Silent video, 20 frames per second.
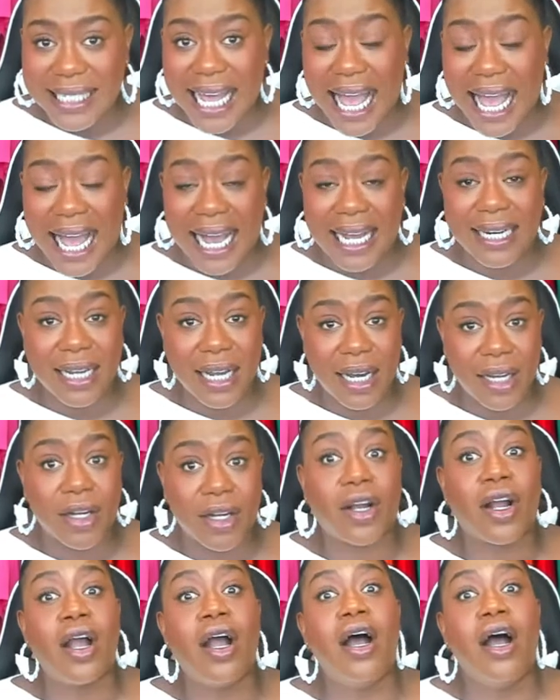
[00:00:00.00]
to add
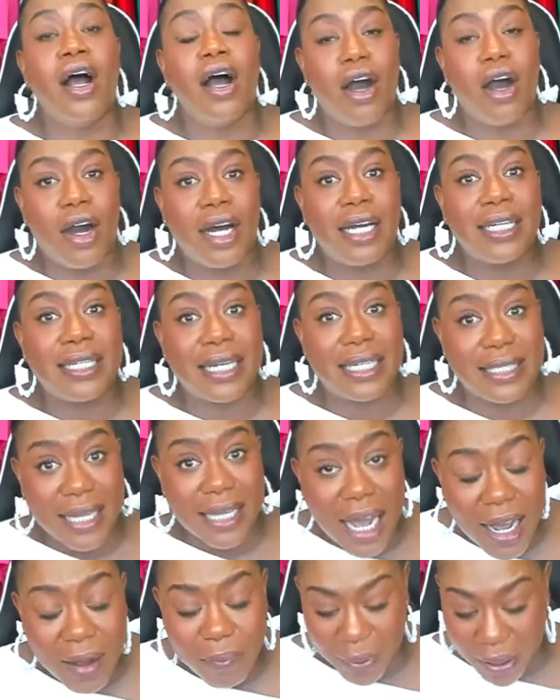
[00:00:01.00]
color on
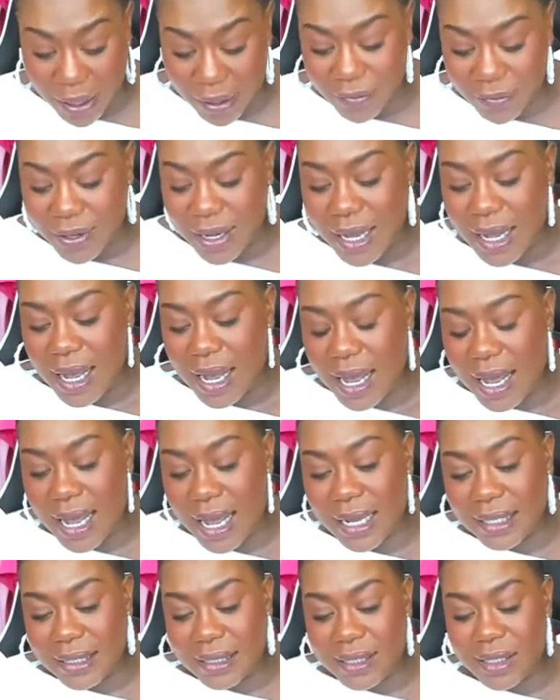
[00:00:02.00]
top of.
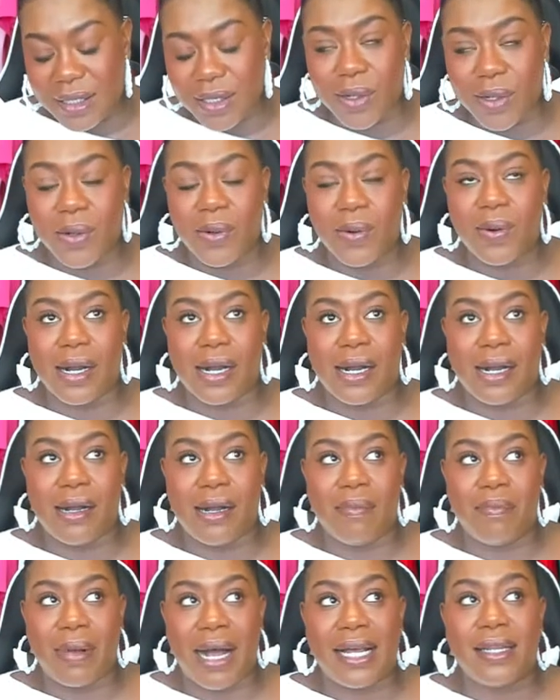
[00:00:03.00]
And so
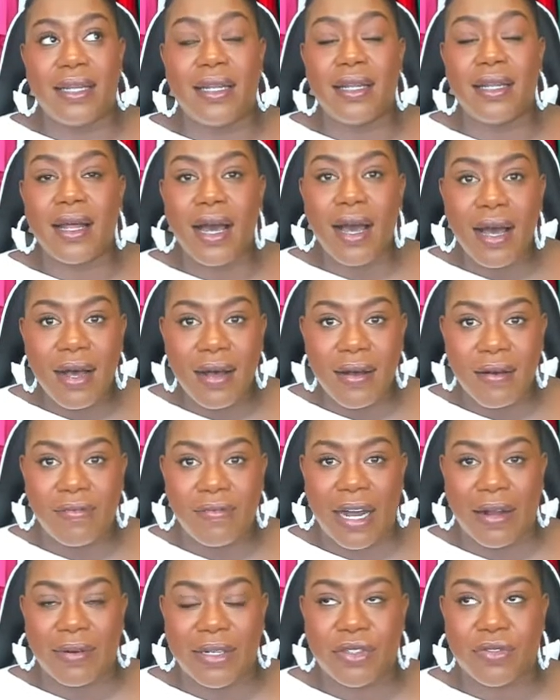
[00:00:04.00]
I
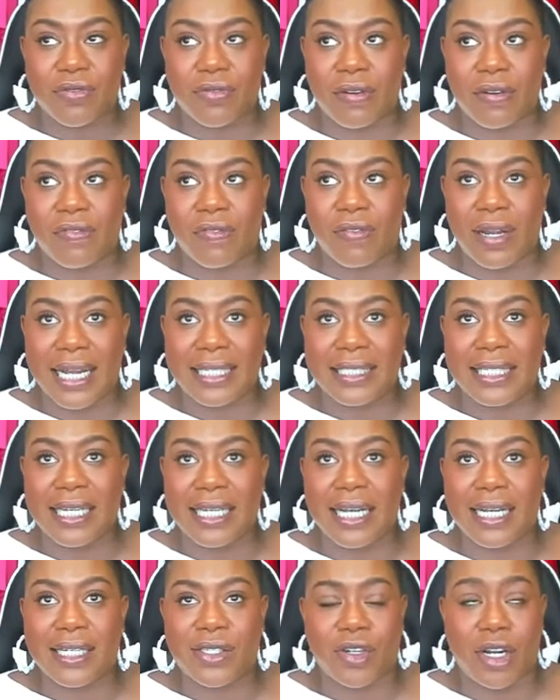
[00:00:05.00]
was
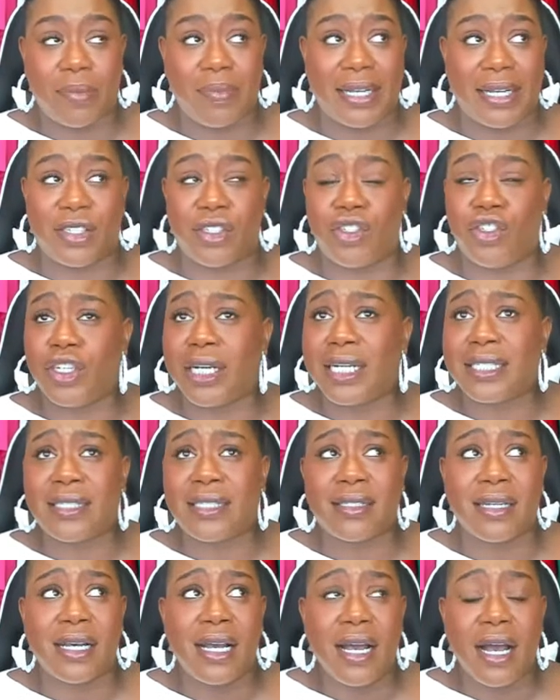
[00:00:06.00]
reflecting yesterday because
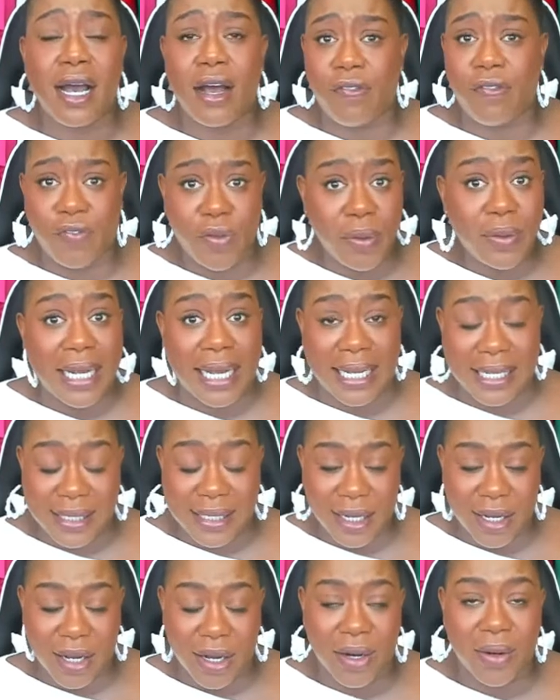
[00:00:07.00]
just a few
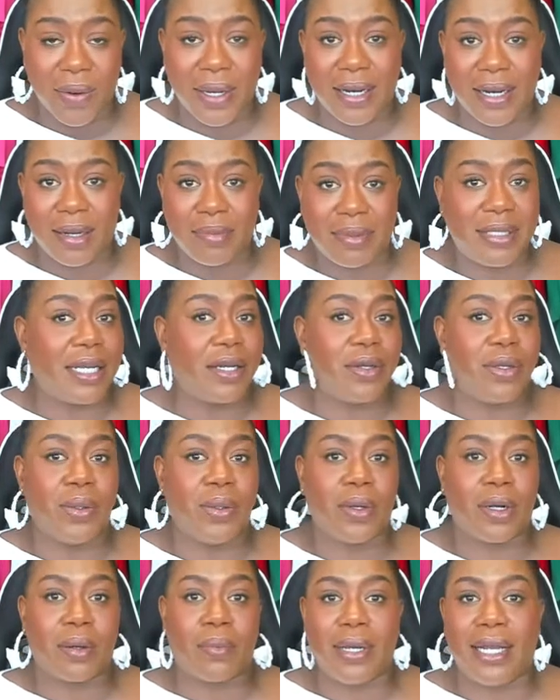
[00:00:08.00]
days ago in upstate
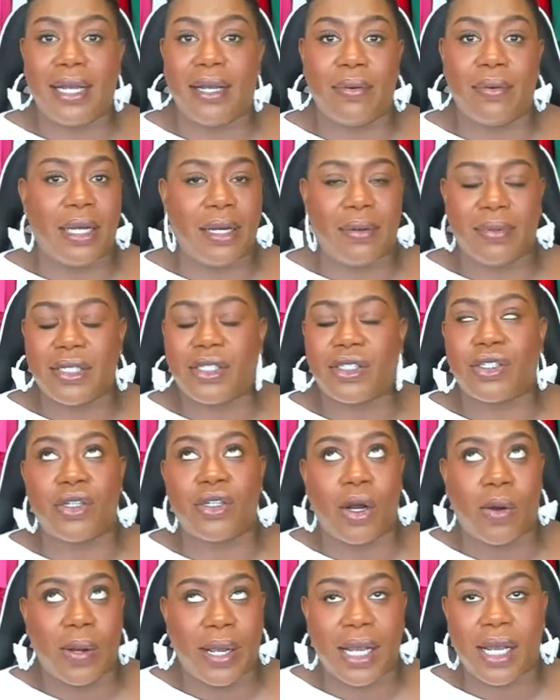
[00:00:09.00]
New York, it was
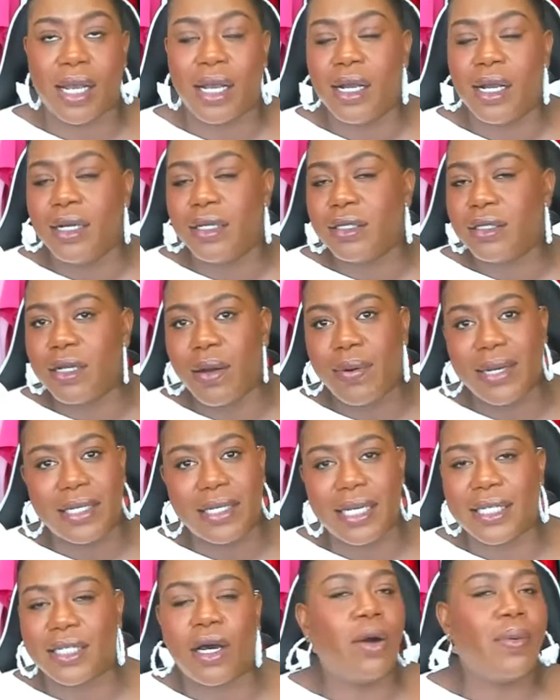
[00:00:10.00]
snowing.
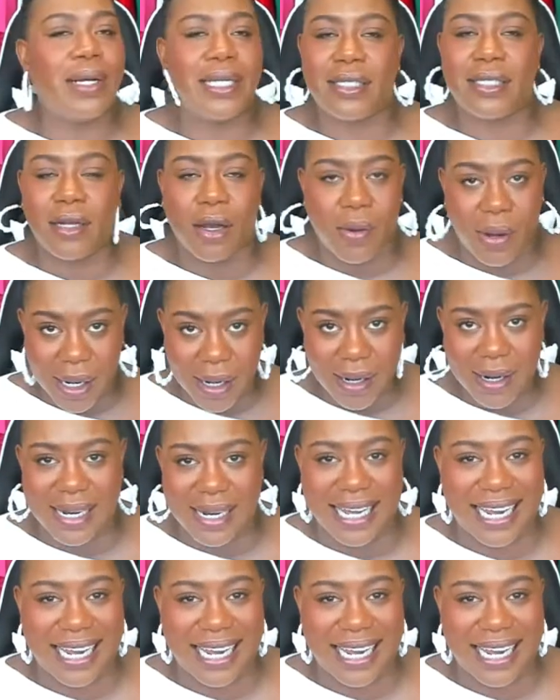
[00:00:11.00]
Snowing is always snowing,